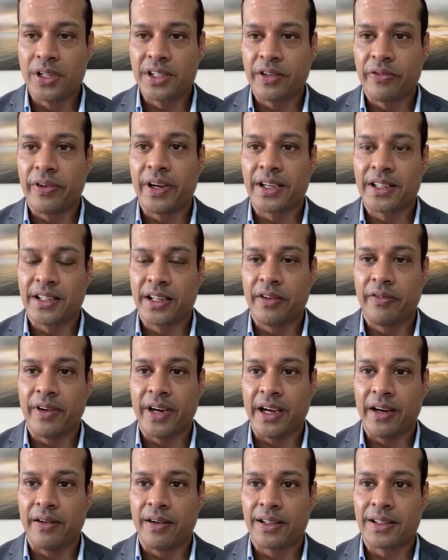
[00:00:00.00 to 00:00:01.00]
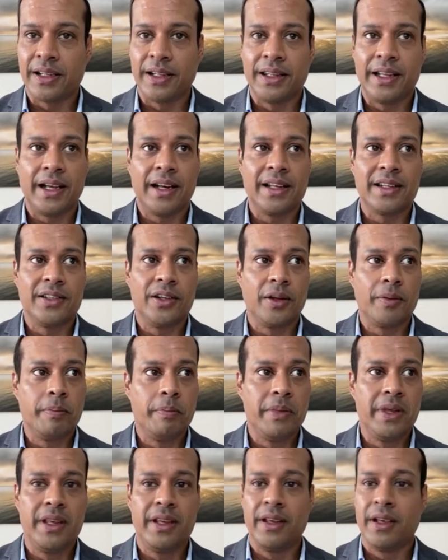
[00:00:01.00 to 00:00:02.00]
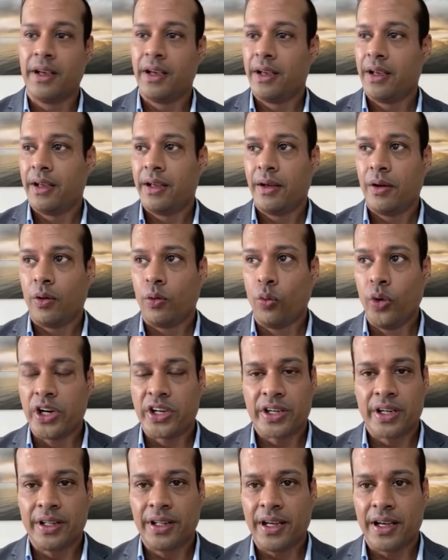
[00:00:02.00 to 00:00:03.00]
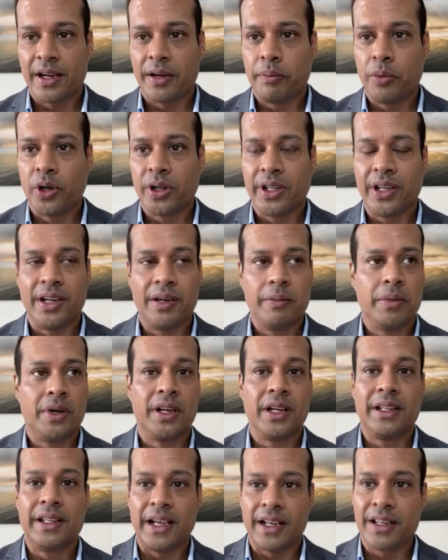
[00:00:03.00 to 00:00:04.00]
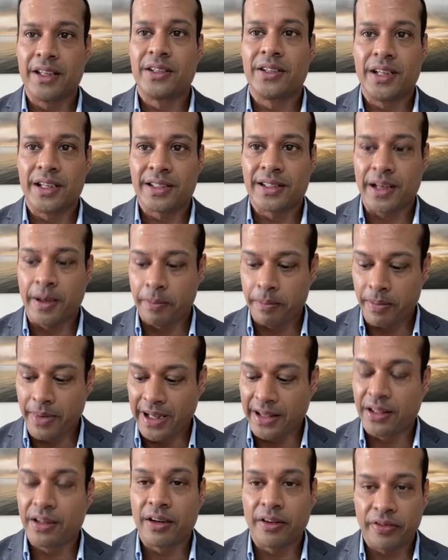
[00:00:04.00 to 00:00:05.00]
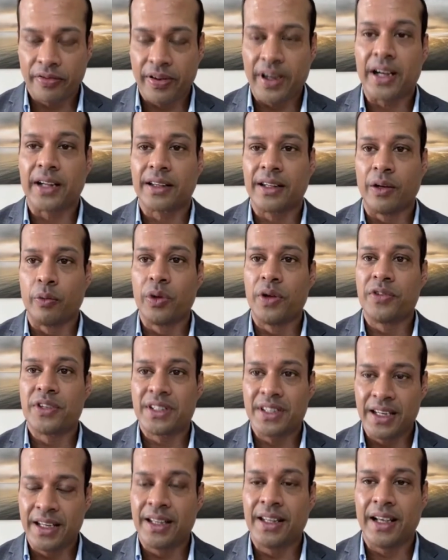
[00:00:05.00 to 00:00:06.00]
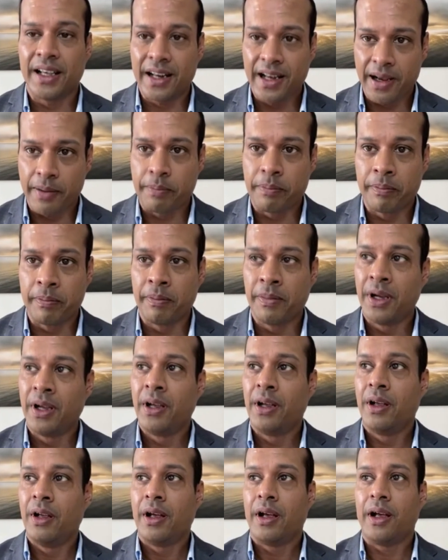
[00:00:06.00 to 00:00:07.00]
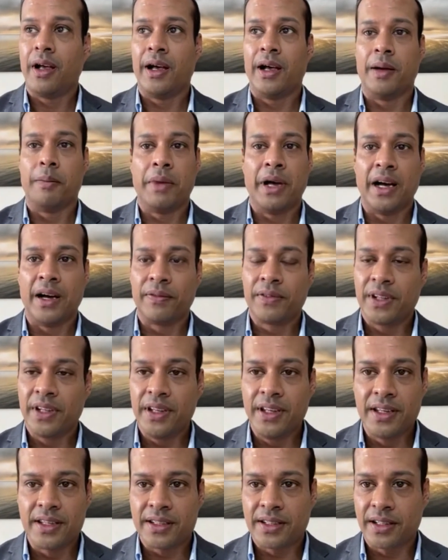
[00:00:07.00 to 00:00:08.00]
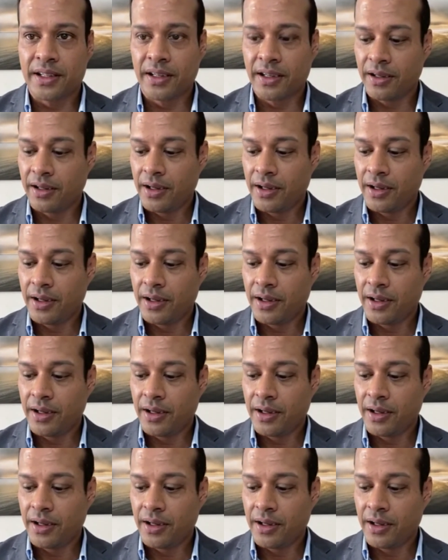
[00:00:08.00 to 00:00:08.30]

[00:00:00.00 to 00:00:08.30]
effects of the virus. And that is not me wishing that upon anybody. That is just a matter of fact. And we've seen that happen after Easter,